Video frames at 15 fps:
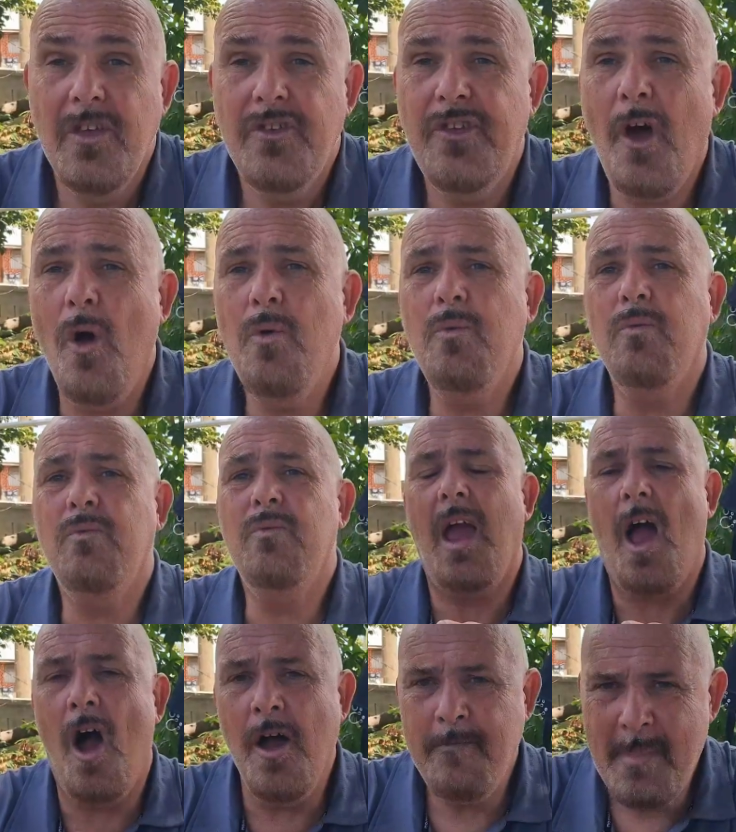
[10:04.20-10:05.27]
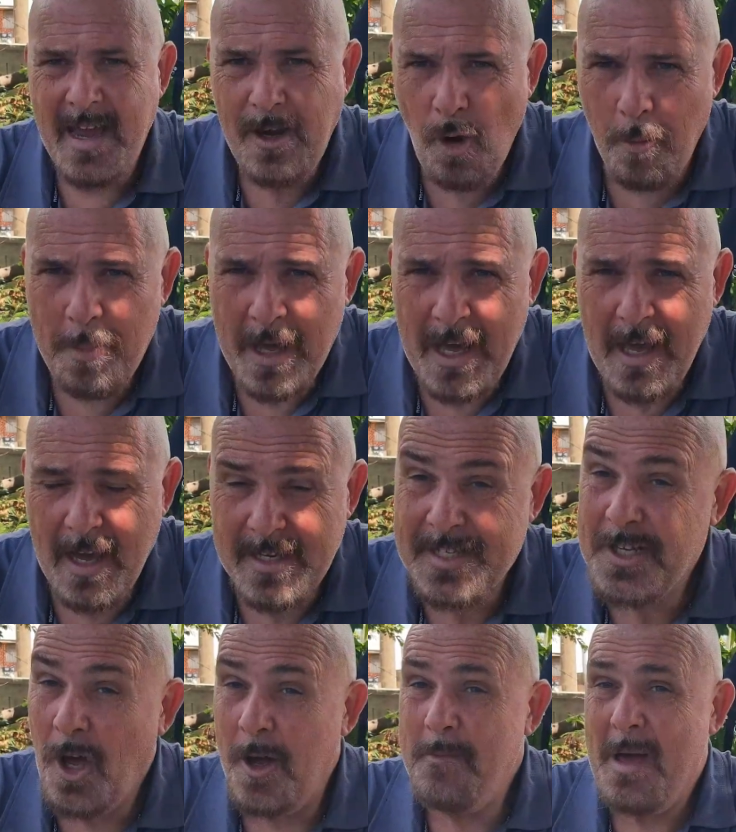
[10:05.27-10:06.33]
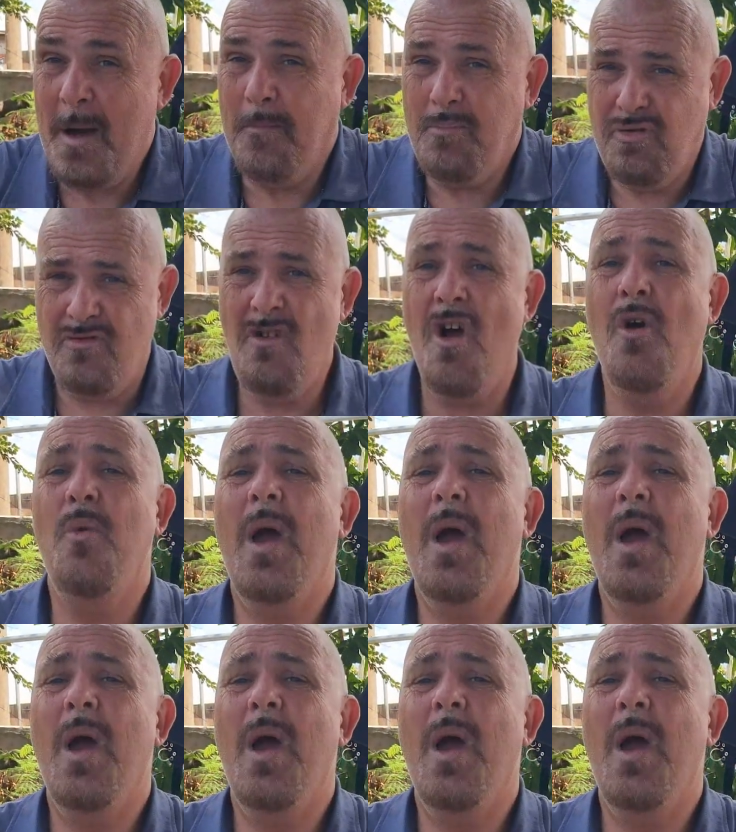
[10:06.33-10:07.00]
So I may not be a side mount pro